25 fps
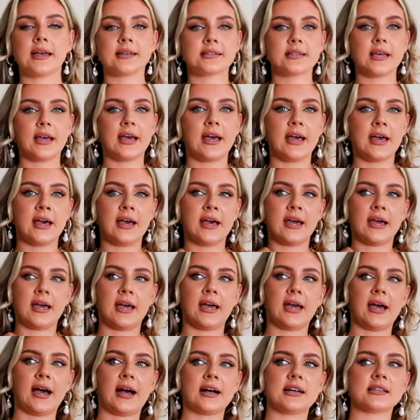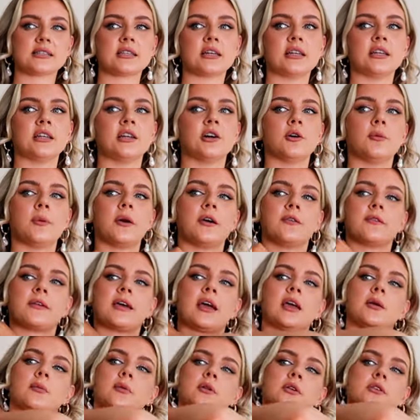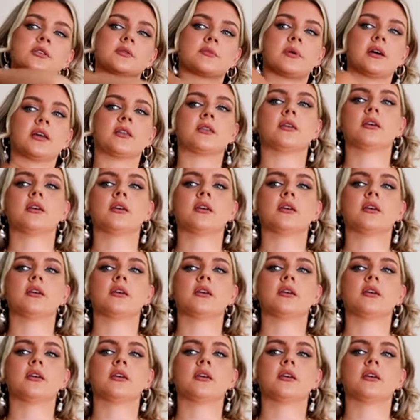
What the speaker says: is here, it has a little bit of gapiness, but I